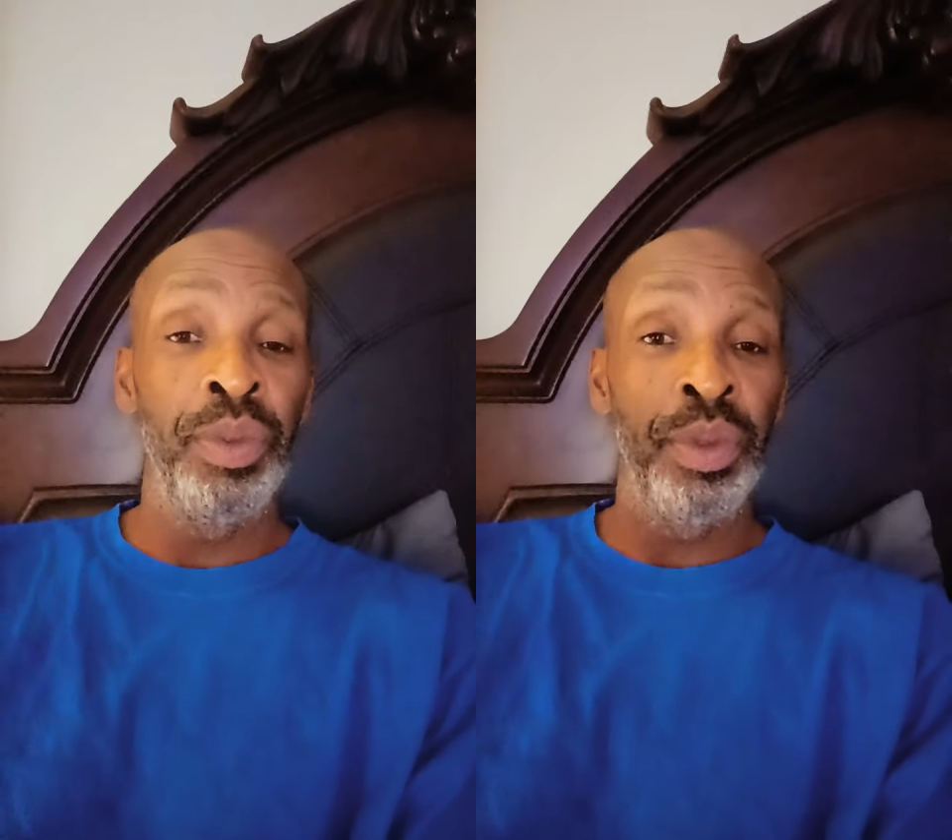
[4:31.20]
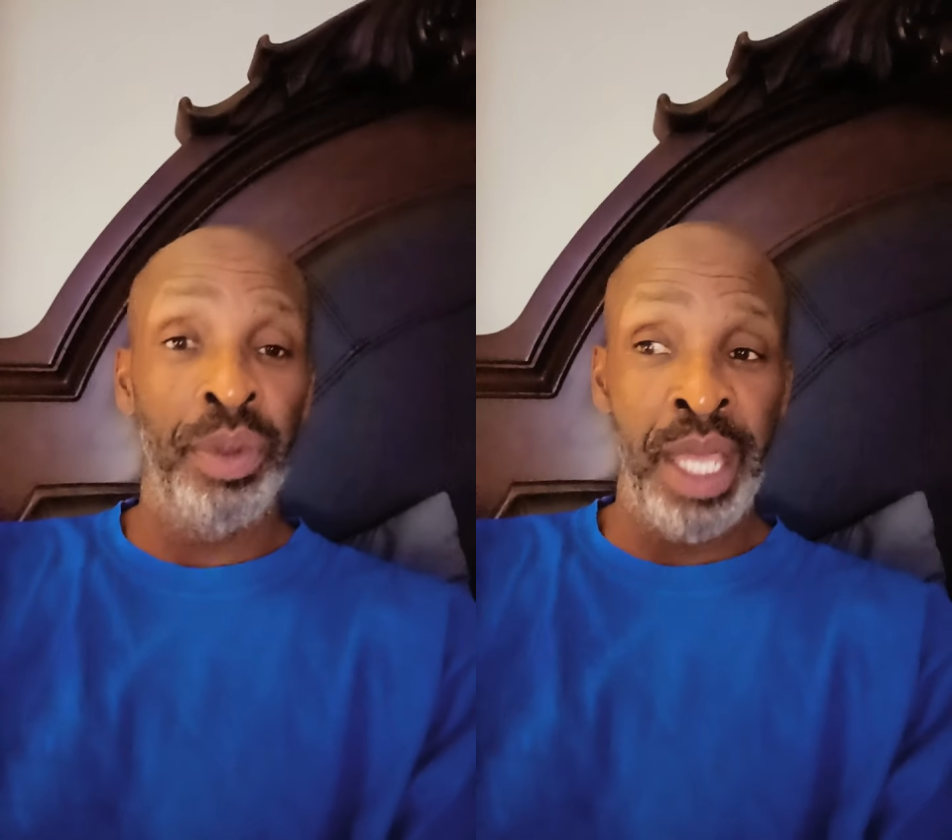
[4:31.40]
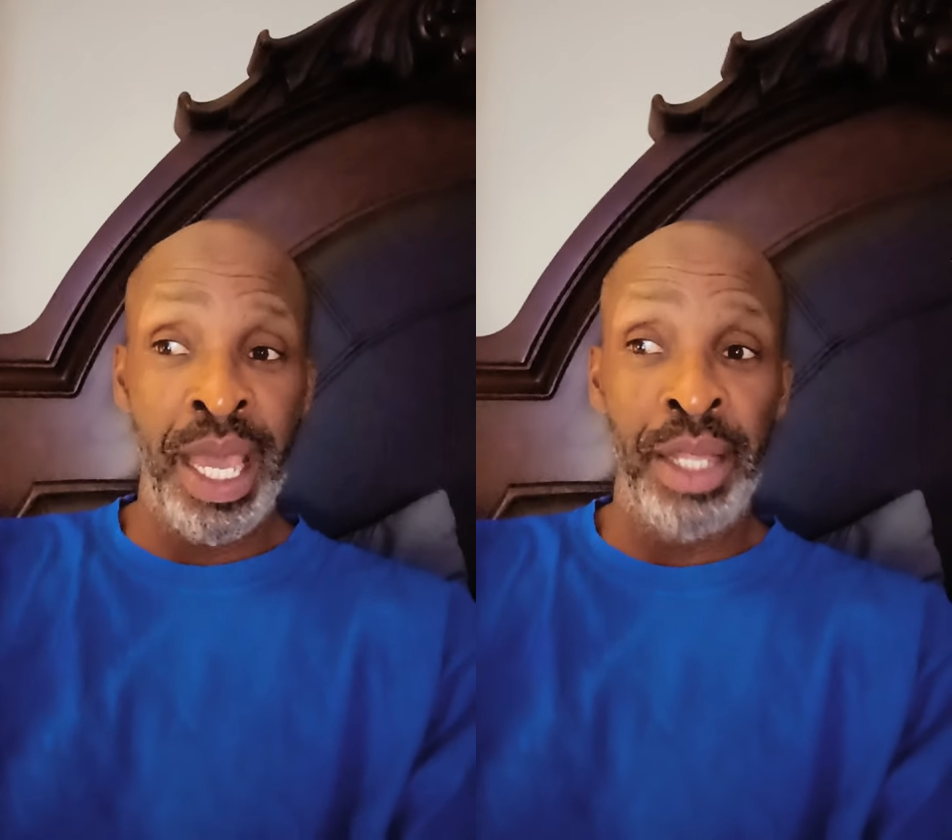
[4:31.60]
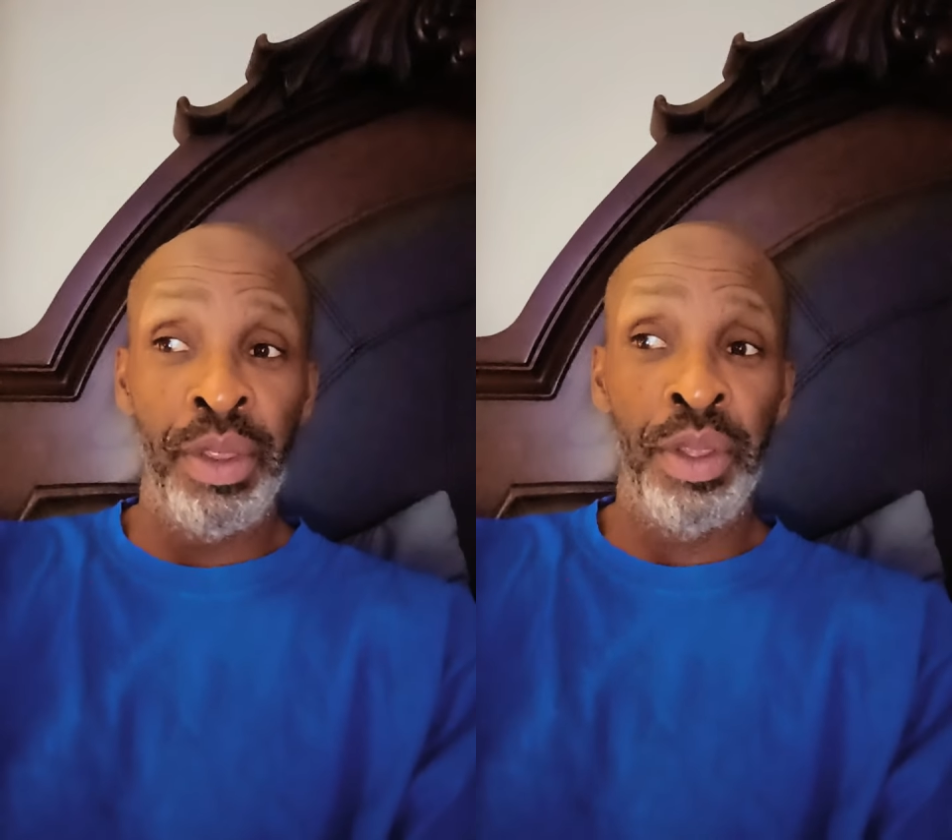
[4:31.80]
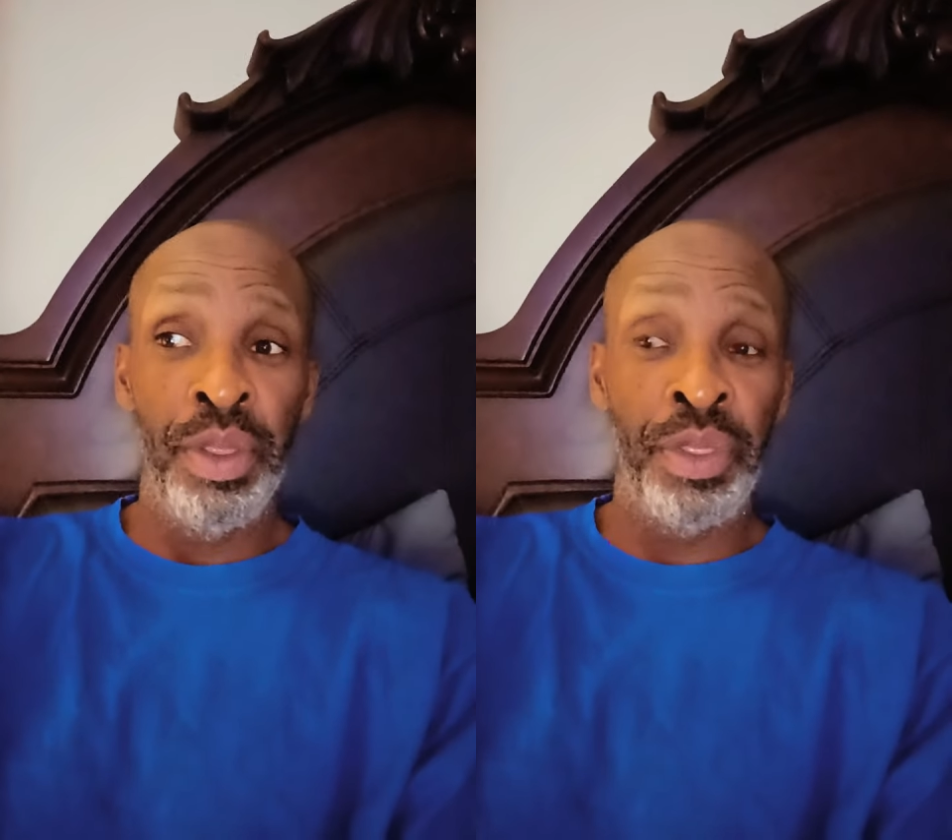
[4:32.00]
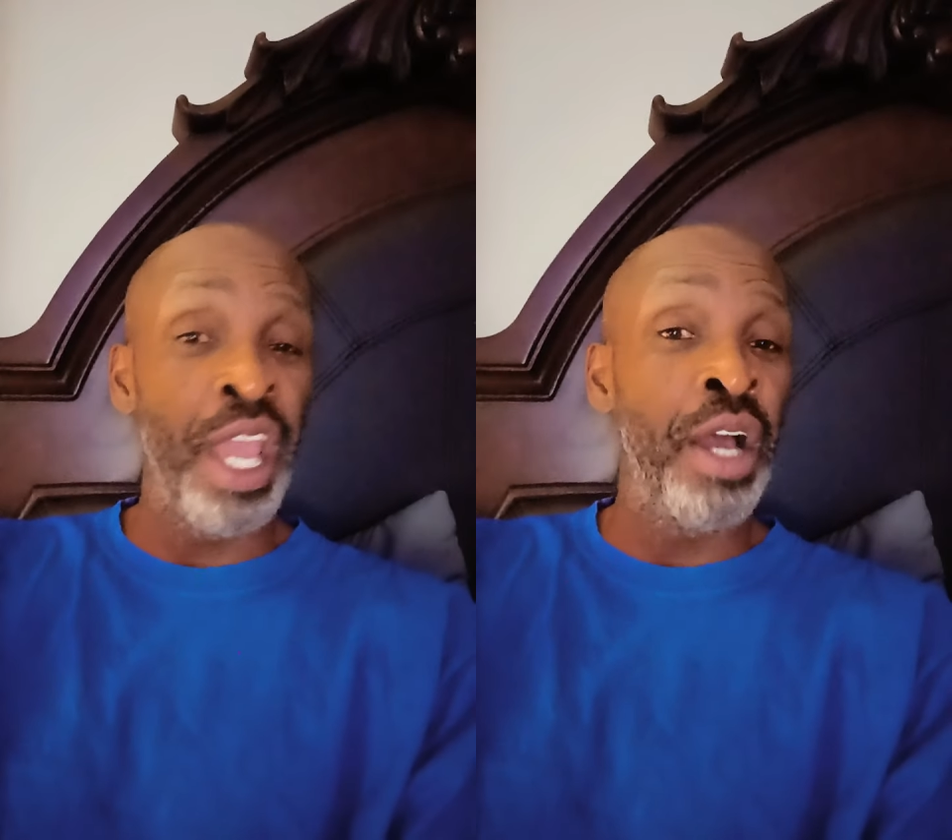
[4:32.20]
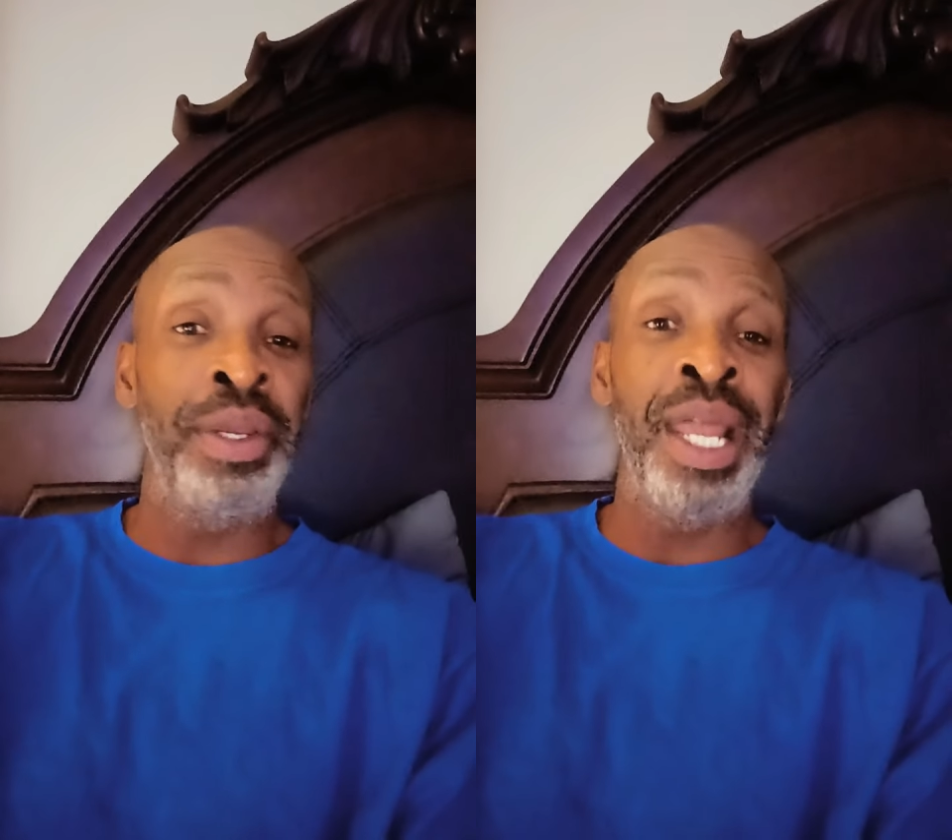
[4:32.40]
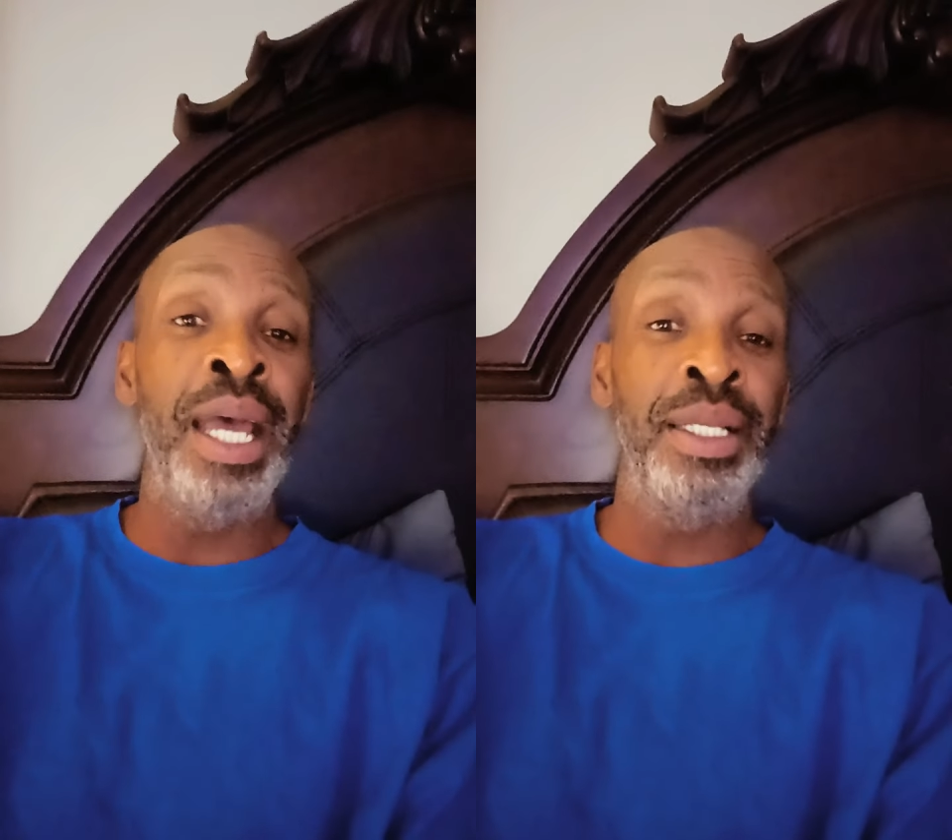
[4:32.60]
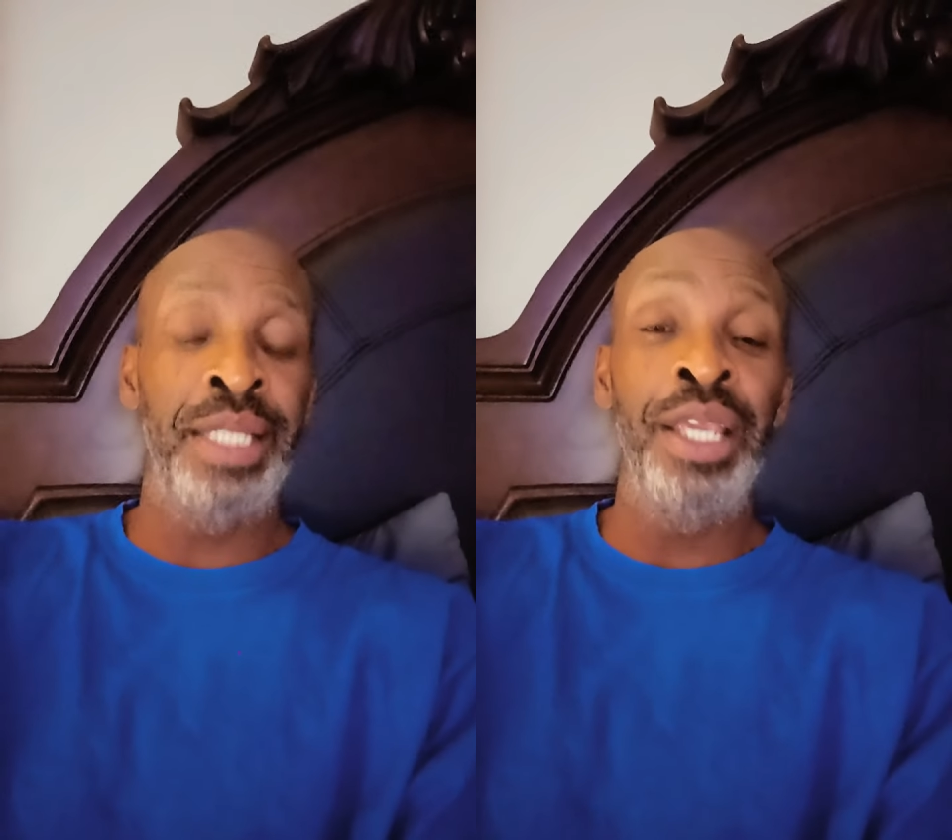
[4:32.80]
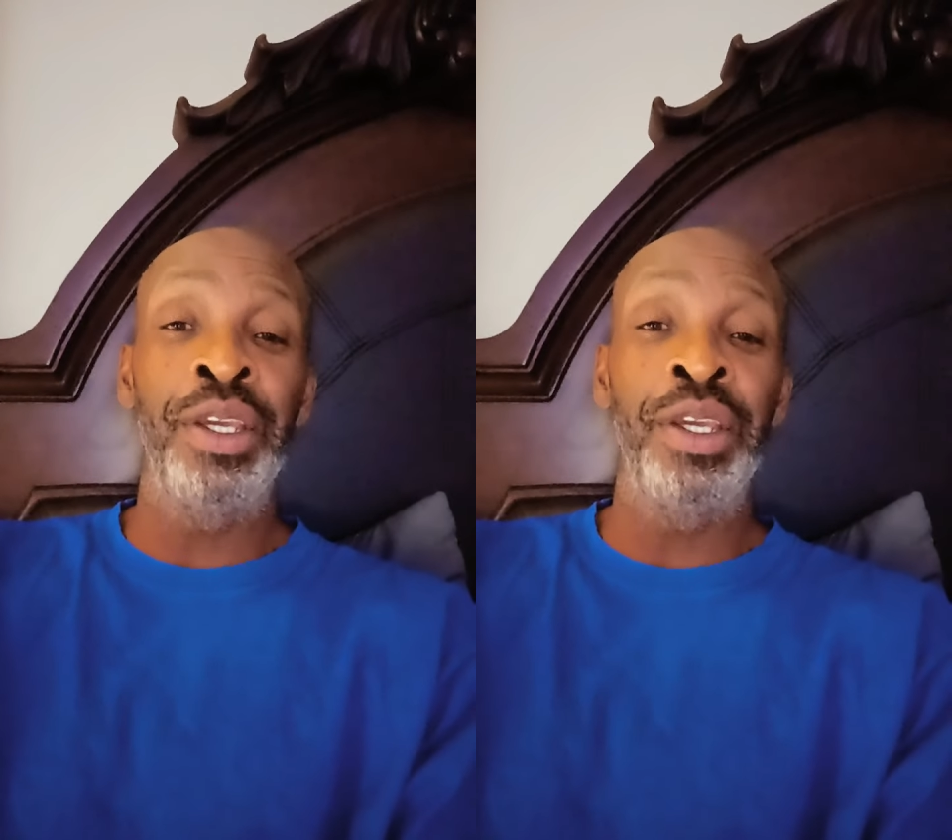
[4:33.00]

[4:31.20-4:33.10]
that they are not taking care